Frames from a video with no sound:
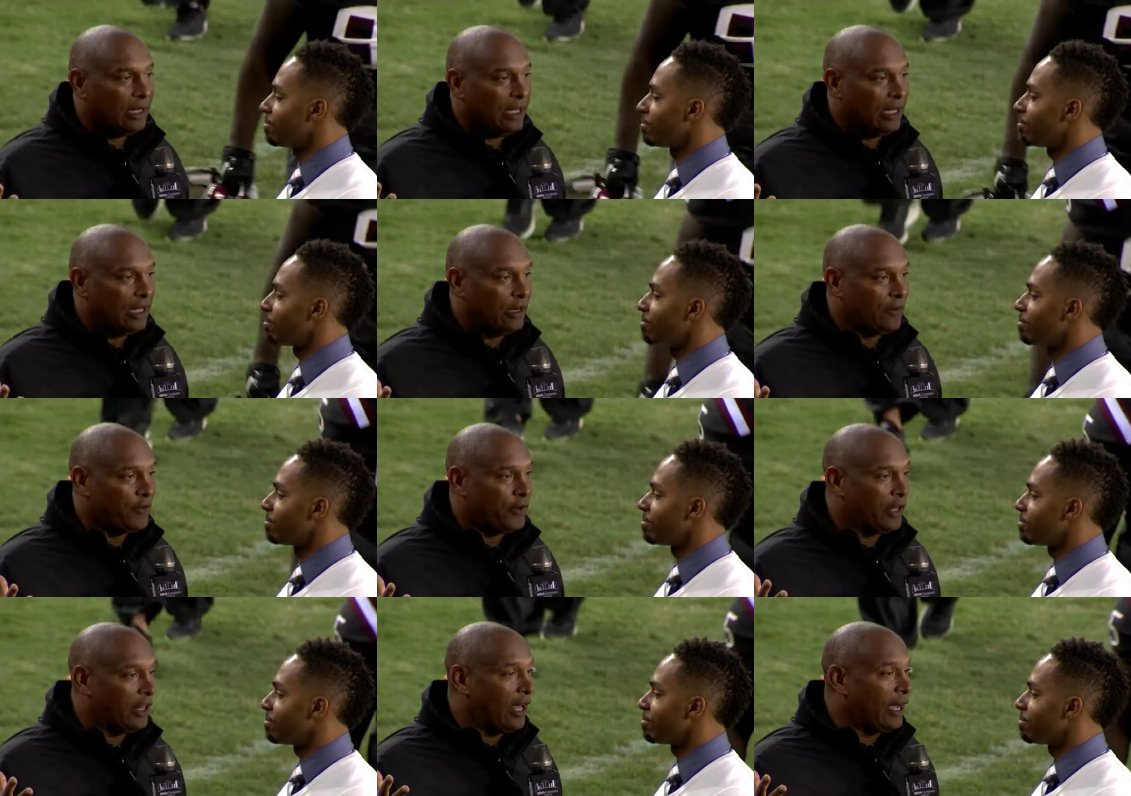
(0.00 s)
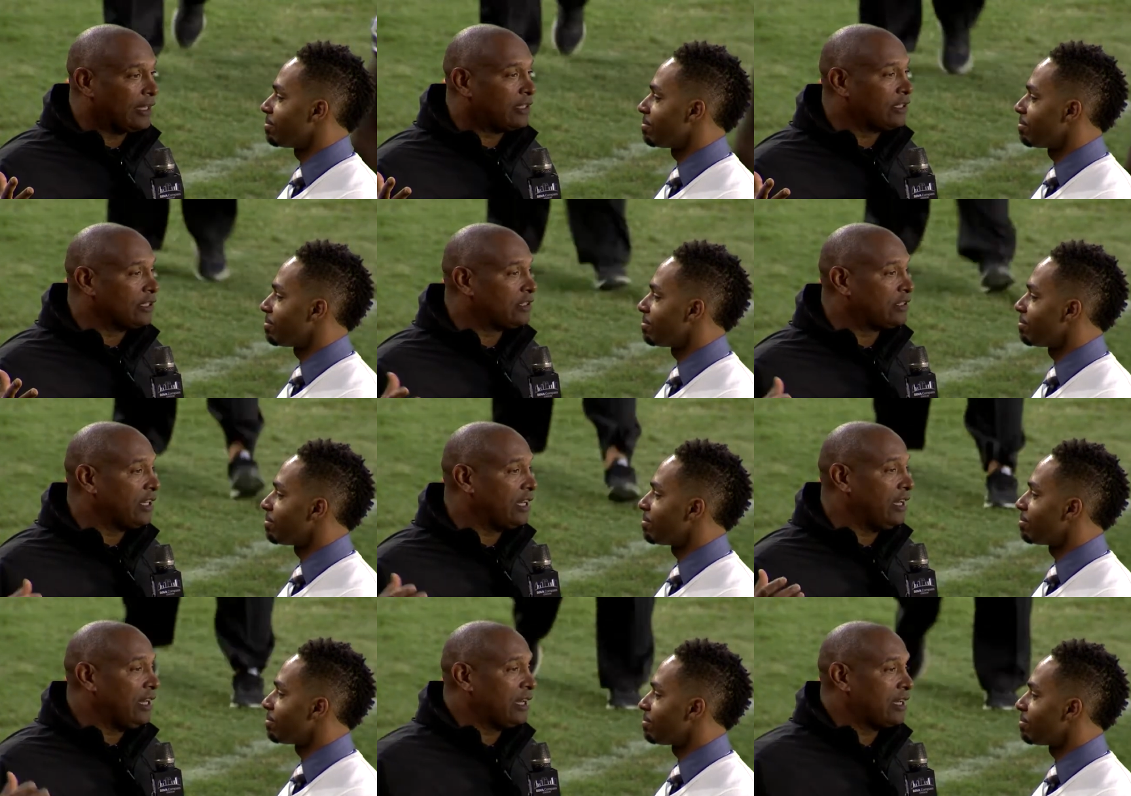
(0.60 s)
Speaker 1: And if you like the
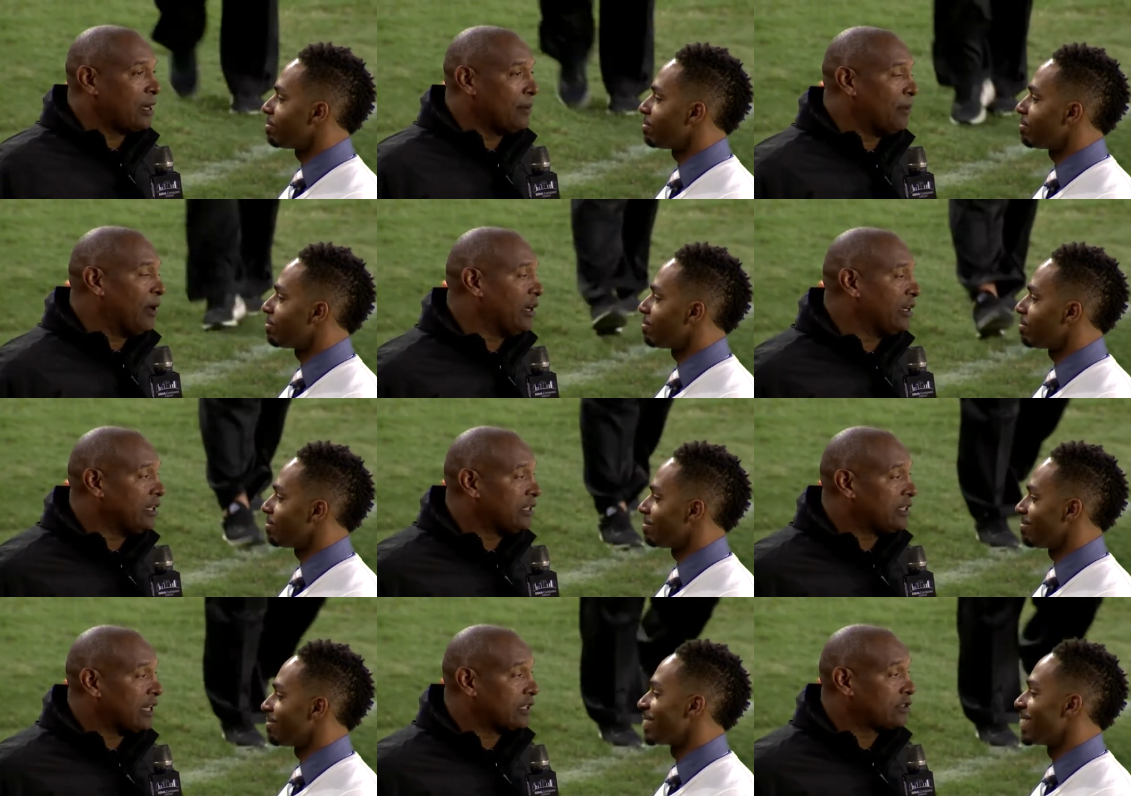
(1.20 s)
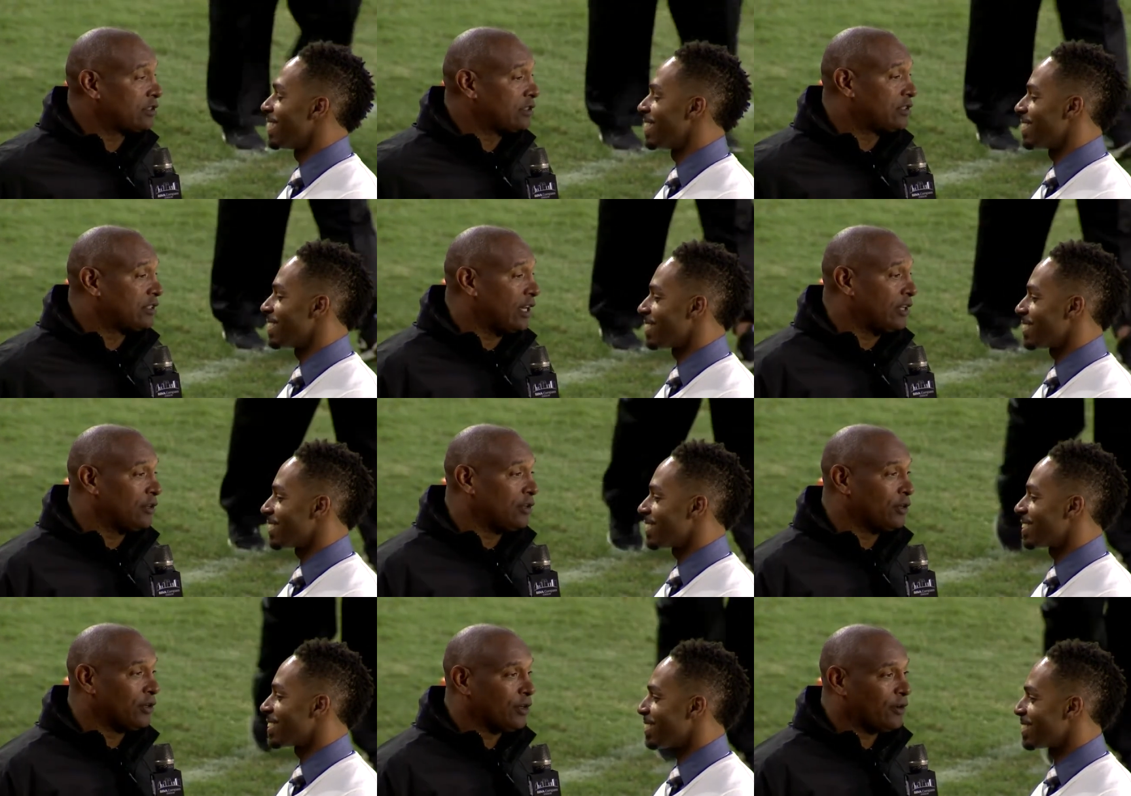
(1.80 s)
city, come on to Texas
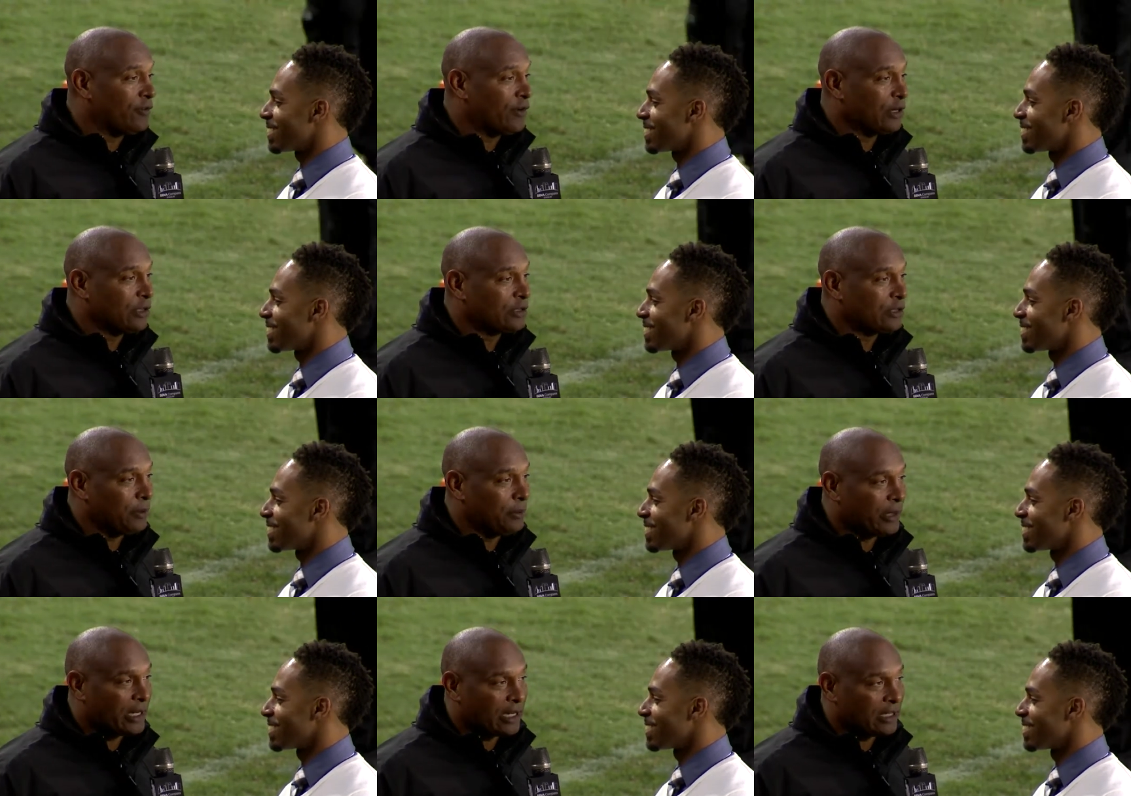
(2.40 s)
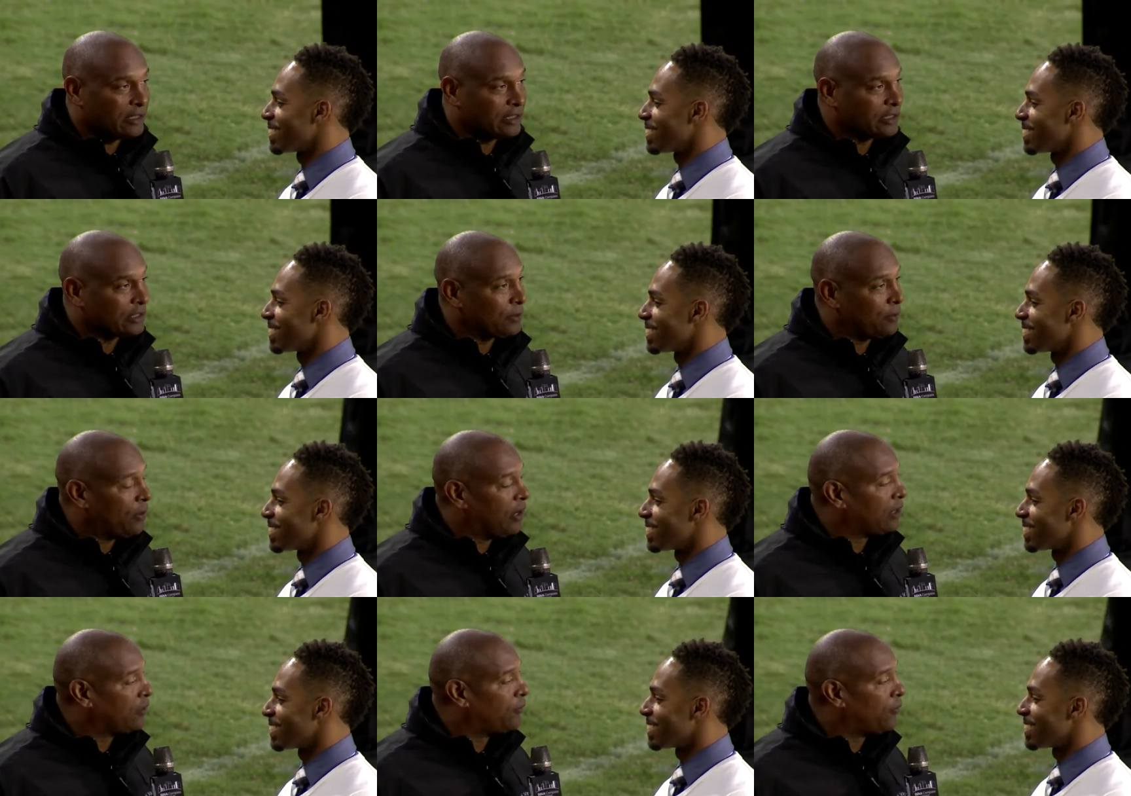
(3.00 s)
Southern University because it's a
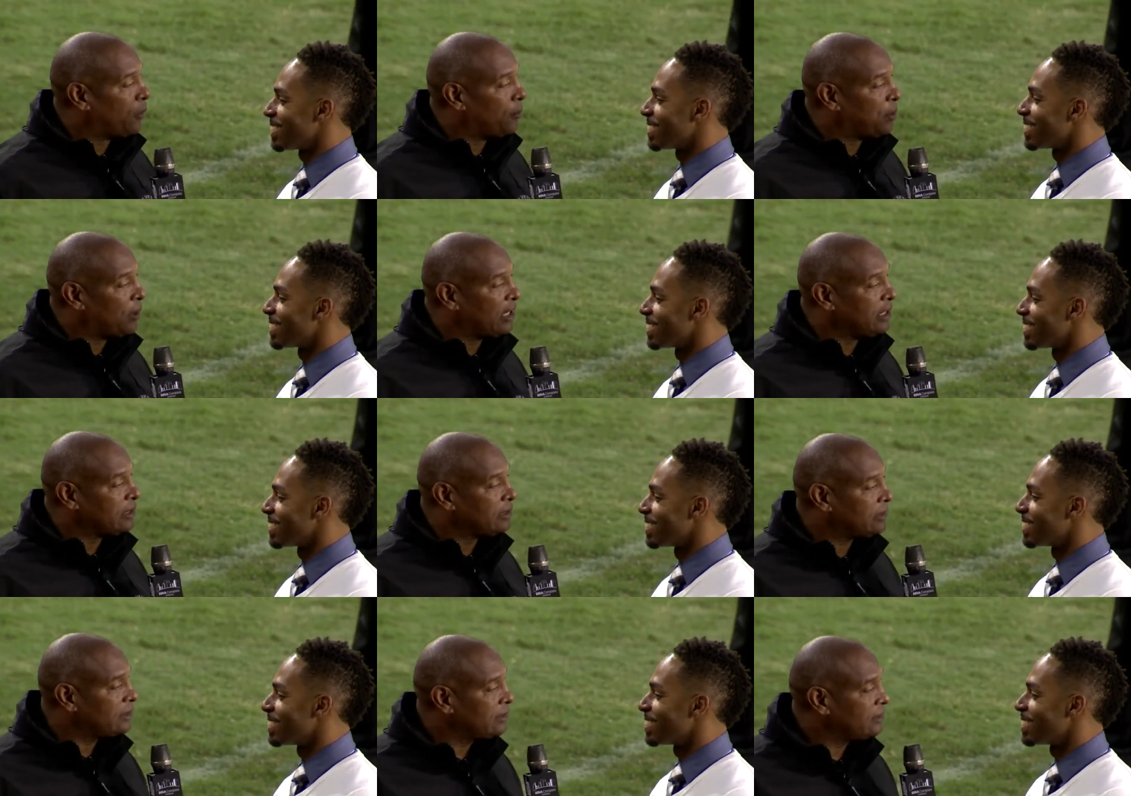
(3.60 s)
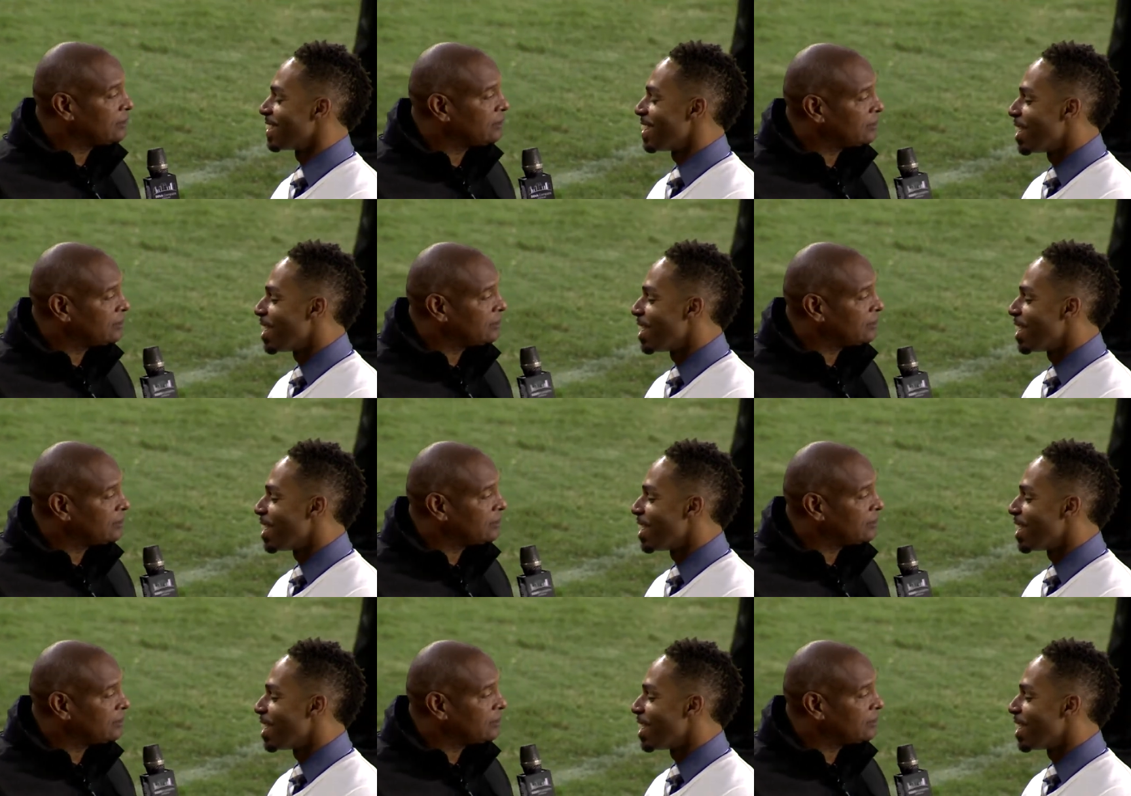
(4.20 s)
wonderful place.